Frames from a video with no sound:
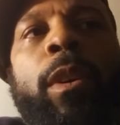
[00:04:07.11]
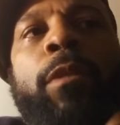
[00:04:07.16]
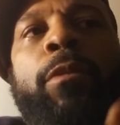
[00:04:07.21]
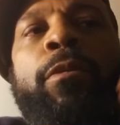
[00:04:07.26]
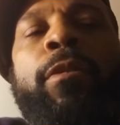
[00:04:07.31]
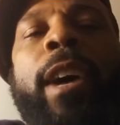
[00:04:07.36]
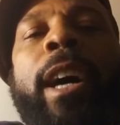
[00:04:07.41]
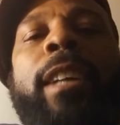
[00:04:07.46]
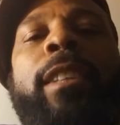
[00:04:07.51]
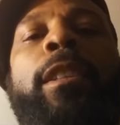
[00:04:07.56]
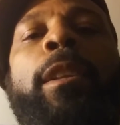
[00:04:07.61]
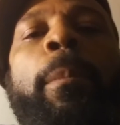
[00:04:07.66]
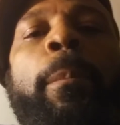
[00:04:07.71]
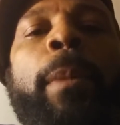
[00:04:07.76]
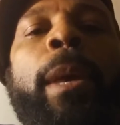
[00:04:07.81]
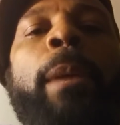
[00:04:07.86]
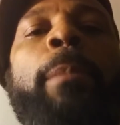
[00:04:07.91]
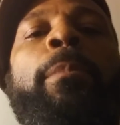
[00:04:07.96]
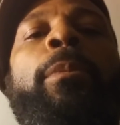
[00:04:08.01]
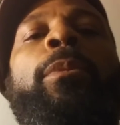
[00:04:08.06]
invest in
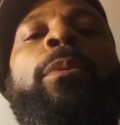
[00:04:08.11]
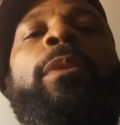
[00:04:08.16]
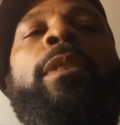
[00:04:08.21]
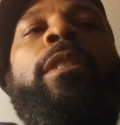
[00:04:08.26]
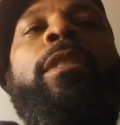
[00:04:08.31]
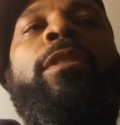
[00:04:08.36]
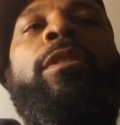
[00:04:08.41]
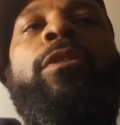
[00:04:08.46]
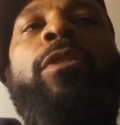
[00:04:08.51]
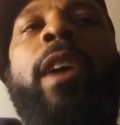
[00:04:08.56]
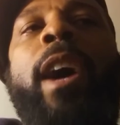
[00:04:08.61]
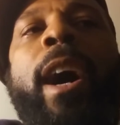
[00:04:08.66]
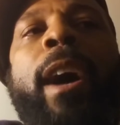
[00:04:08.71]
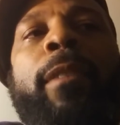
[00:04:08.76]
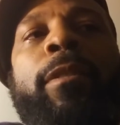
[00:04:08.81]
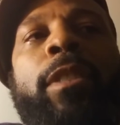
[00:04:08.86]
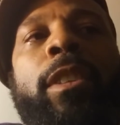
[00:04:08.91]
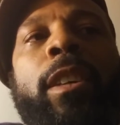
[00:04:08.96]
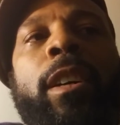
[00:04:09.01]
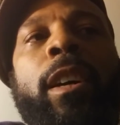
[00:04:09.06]
people and
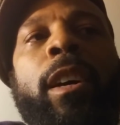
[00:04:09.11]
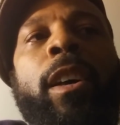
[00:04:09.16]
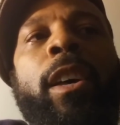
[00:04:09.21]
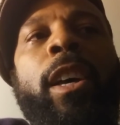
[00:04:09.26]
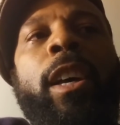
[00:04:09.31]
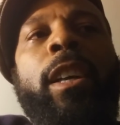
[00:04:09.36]
strive to